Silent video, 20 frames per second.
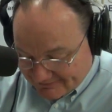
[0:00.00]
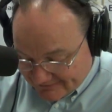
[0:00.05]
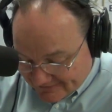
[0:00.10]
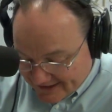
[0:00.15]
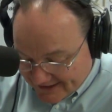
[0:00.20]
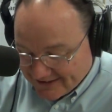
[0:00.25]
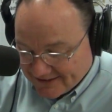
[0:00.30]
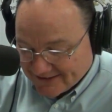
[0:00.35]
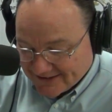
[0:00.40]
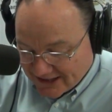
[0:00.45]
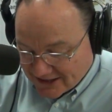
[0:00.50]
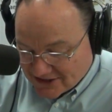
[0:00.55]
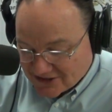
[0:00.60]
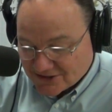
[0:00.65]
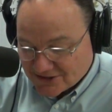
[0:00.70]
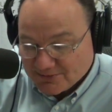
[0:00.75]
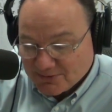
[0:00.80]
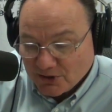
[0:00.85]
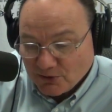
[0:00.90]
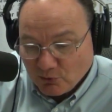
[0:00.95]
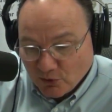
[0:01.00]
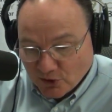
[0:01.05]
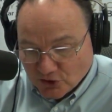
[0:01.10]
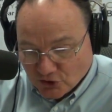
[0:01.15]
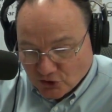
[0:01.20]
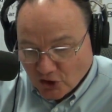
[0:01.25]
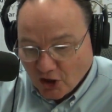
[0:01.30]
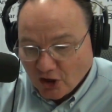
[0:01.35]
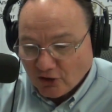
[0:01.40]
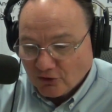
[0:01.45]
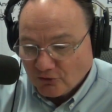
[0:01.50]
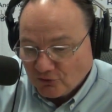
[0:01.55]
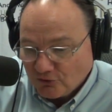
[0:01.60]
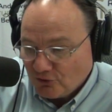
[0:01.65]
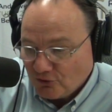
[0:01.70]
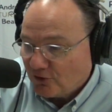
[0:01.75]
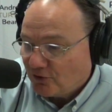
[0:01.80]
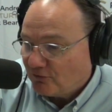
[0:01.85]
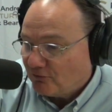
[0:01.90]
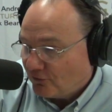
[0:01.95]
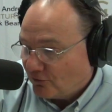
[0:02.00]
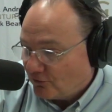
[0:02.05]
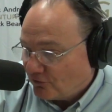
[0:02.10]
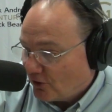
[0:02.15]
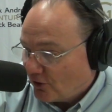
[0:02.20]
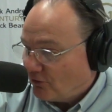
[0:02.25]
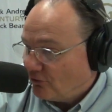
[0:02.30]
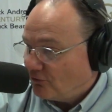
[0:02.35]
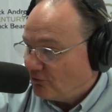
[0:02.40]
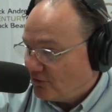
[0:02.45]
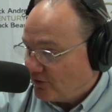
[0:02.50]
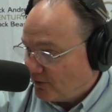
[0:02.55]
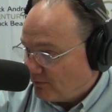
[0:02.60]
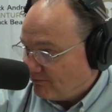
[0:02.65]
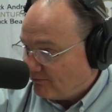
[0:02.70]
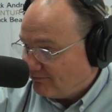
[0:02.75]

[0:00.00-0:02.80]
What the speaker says: It touches me what y'all are doing for those that